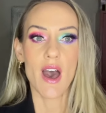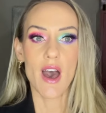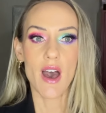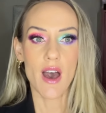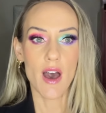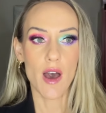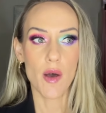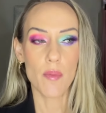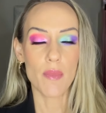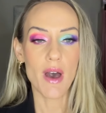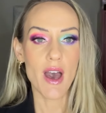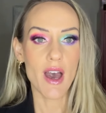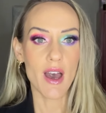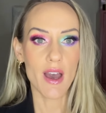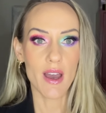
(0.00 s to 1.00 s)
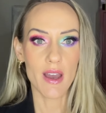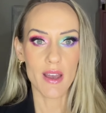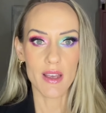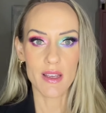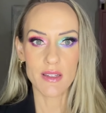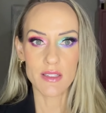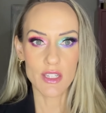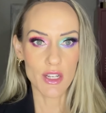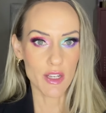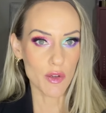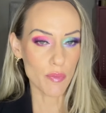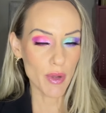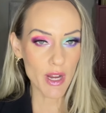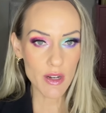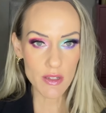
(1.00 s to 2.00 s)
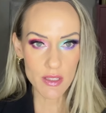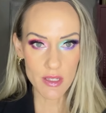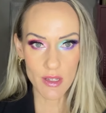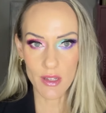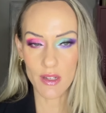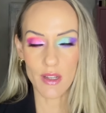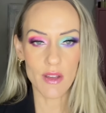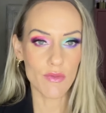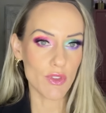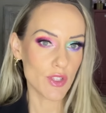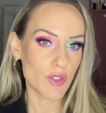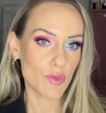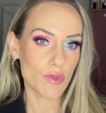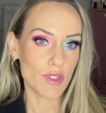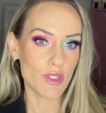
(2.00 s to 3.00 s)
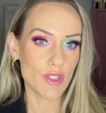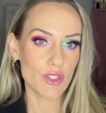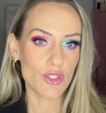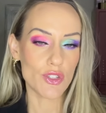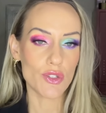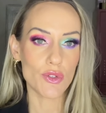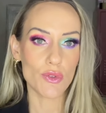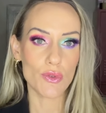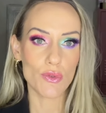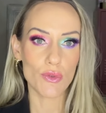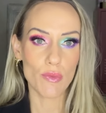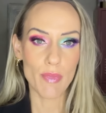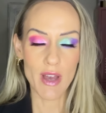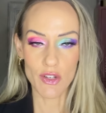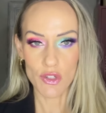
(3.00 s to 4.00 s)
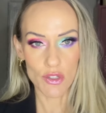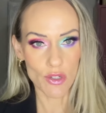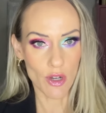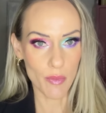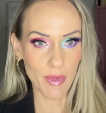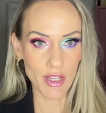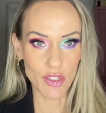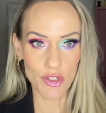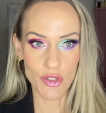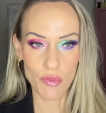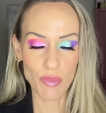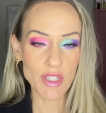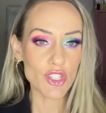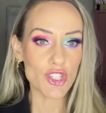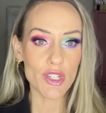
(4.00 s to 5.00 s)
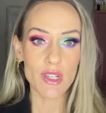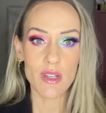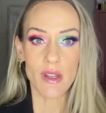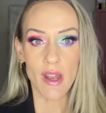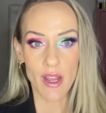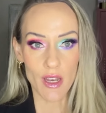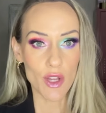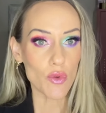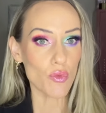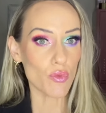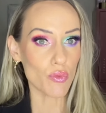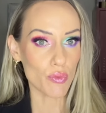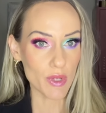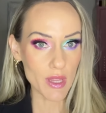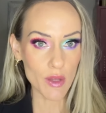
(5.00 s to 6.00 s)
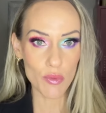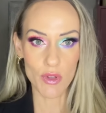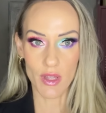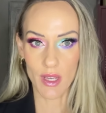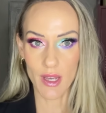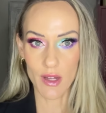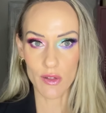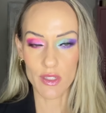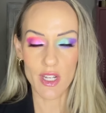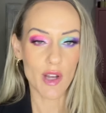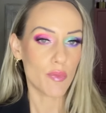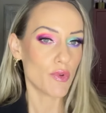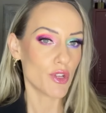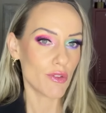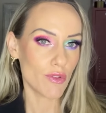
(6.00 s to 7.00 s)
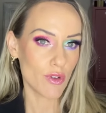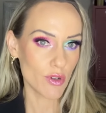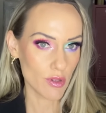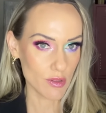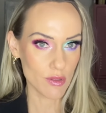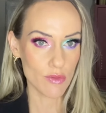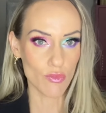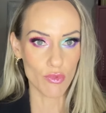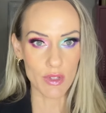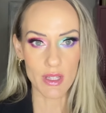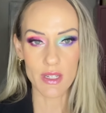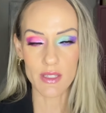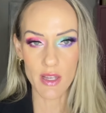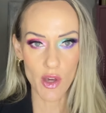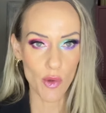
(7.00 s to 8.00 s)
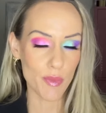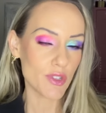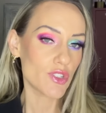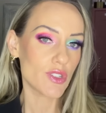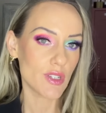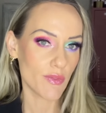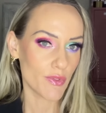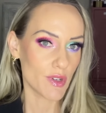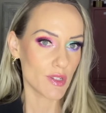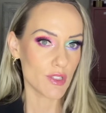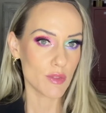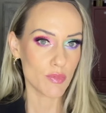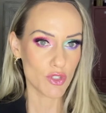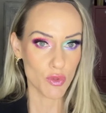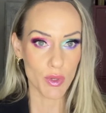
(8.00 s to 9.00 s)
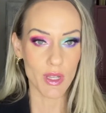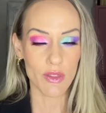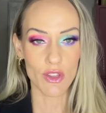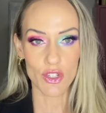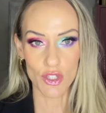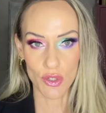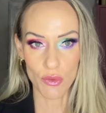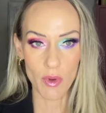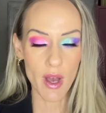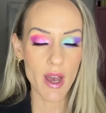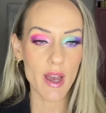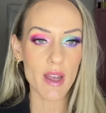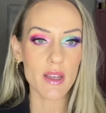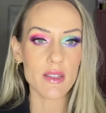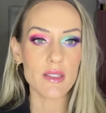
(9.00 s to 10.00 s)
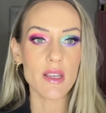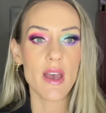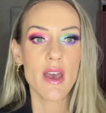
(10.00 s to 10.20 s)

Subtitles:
I did a comparison of this one to Patrick Ta Major Dimension, and it really, really held up where you couldn't really tell much difference between the two eyes.